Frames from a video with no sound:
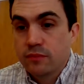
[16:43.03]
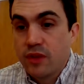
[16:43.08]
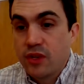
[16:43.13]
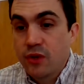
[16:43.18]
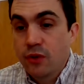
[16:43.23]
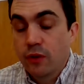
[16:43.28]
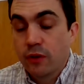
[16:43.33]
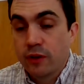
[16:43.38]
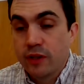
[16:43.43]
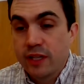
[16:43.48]

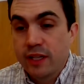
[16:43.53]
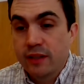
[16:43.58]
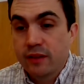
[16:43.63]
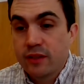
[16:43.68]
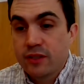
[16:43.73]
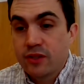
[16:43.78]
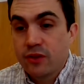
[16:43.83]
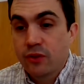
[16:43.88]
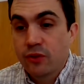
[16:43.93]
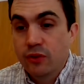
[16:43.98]
You learned
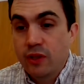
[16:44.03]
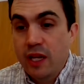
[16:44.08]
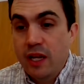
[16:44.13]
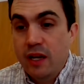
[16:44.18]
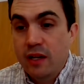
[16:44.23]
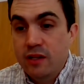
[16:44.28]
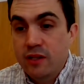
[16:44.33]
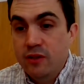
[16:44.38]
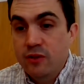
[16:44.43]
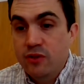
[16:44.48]
English only
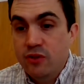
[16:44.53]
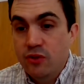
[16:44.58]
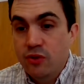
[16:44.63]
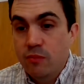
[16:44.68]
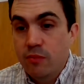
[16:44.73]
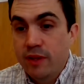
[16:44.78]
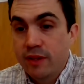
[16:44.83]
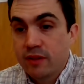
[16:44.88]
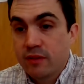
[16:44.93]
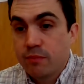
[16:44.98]
on
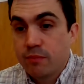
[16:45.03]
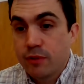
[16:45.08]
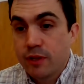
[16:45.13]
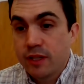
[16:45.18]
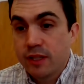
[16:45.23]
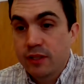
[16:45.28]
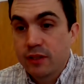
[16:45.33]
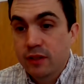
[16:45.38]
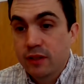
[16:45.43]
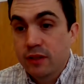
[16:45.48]
YouTube. That's pretty
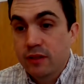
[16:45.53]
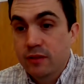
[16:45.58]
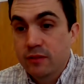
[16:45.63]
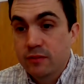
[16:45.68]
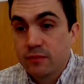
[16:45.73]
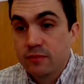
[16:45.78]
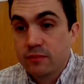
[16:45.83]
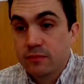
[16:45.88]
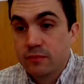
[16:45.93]
good.